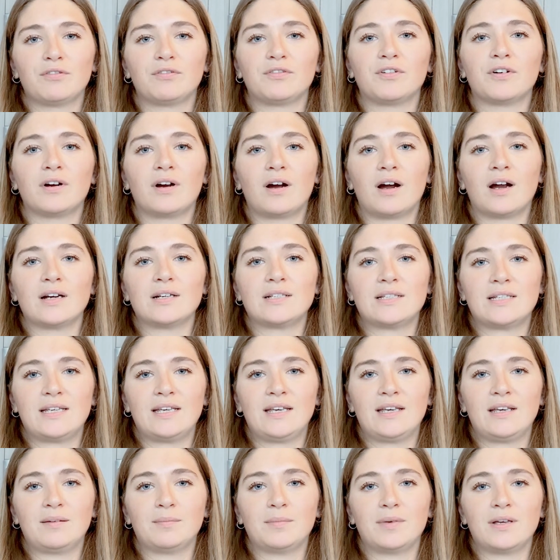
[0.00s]
for our
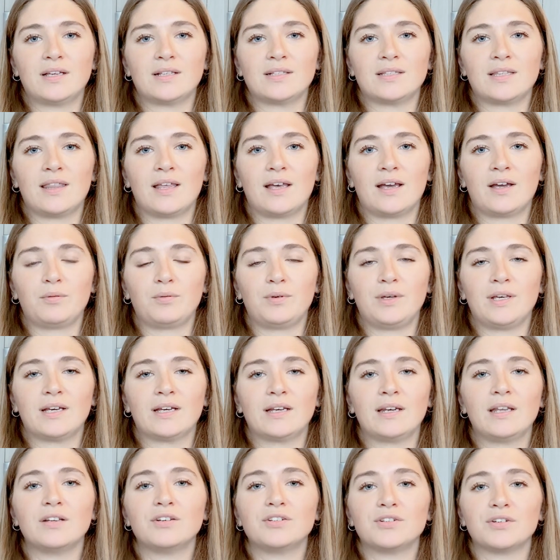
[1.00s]
team is that we
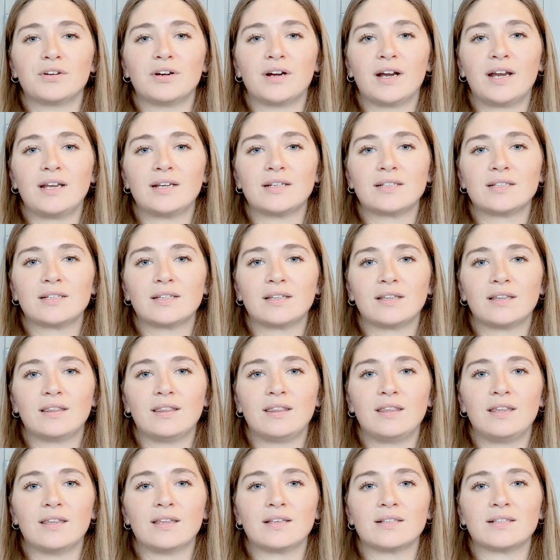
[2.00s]
can integrate
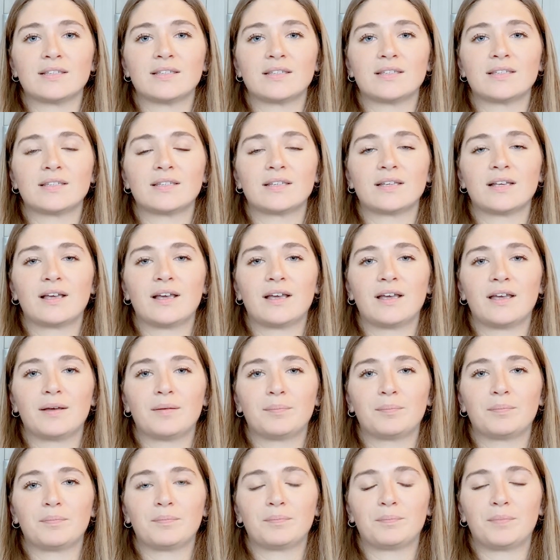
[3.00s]
this
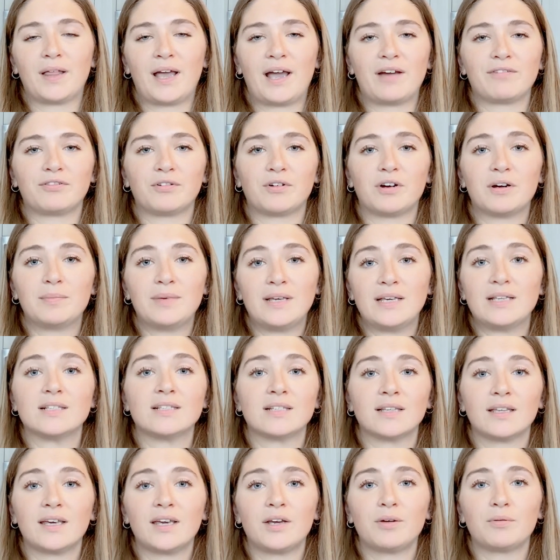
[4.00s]
platform
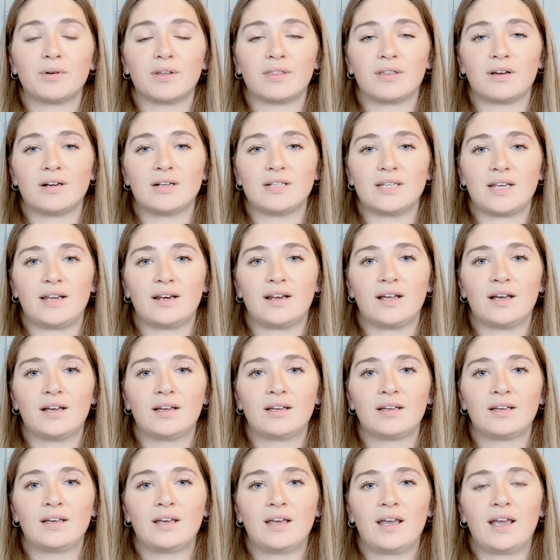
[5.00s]
easily with our
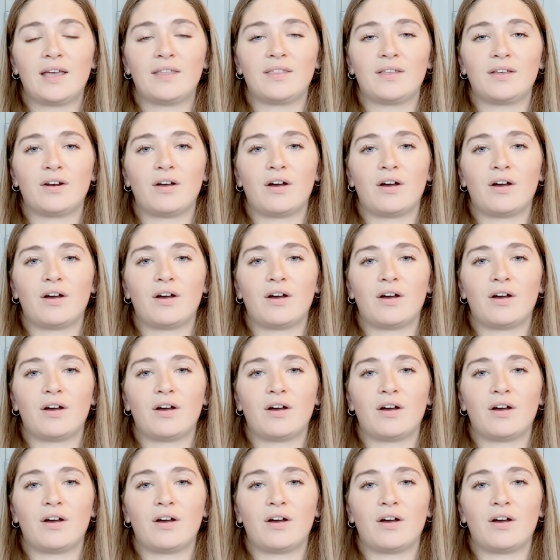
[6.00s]
data and then